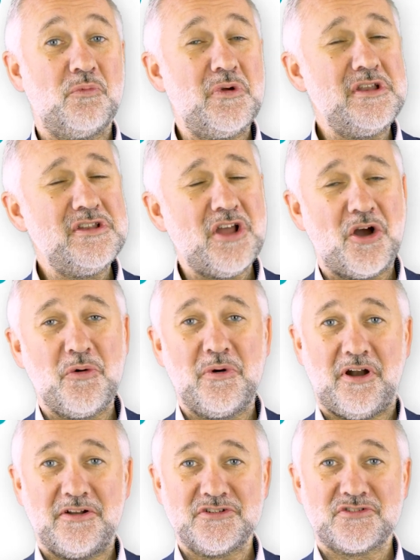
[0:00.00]
We know
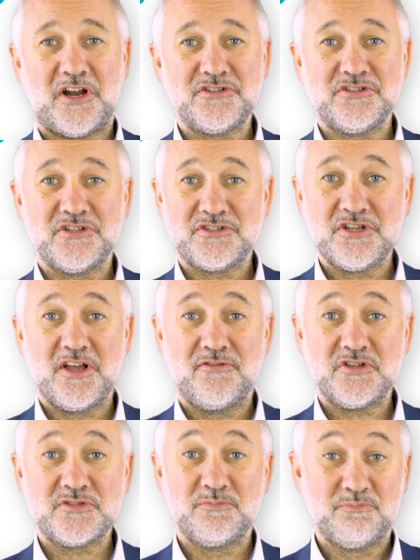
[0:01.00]
we're only scratching the
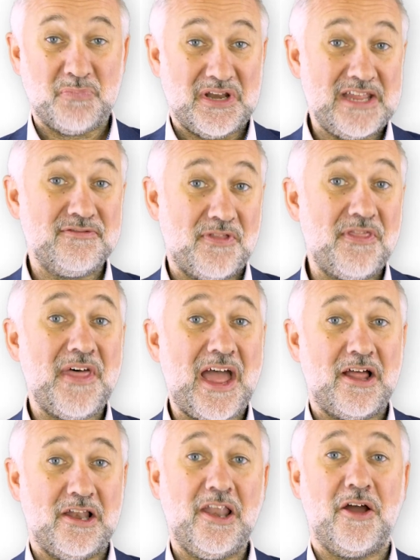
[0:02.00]
surface, but even
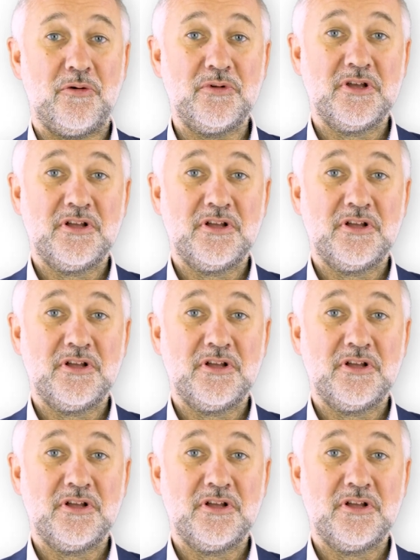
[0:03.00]
that alone,